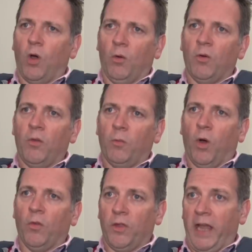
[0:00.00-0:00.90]

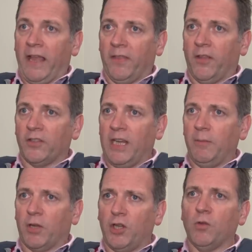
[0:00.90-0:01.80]
what the
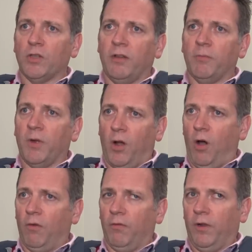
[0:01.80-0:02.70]
team accusing him
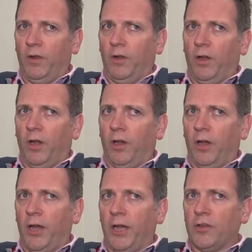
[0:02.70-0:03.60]
of
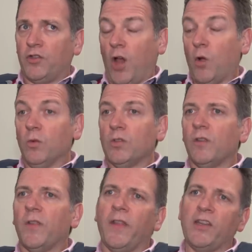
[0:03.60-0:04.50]
shows,
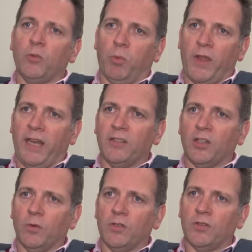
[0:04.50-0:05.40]
then they should put that
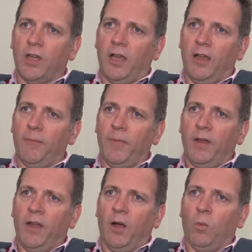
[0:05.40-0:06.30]
into us. And
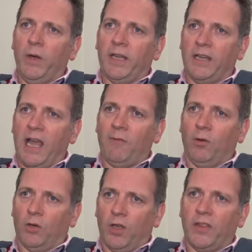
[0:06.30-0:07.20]
we can have a
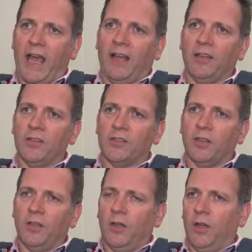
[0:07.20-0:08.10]
look at that
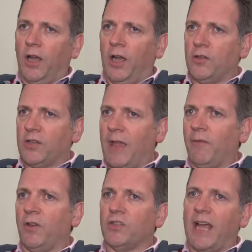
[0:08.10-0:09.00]
as
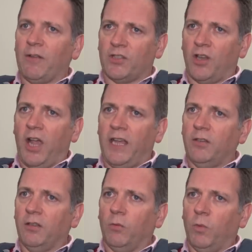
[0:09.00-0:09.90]
evidence
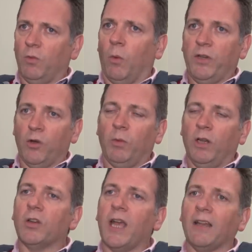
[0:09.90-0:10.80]
outside with what we normally
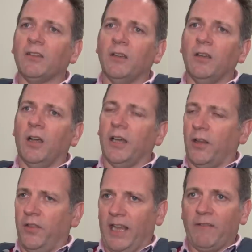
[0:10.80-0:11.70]
look at. And
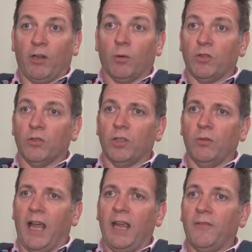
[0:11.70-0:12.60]
I think every club should
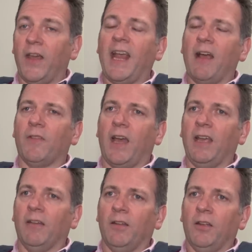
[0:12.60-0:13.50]
do that if they have that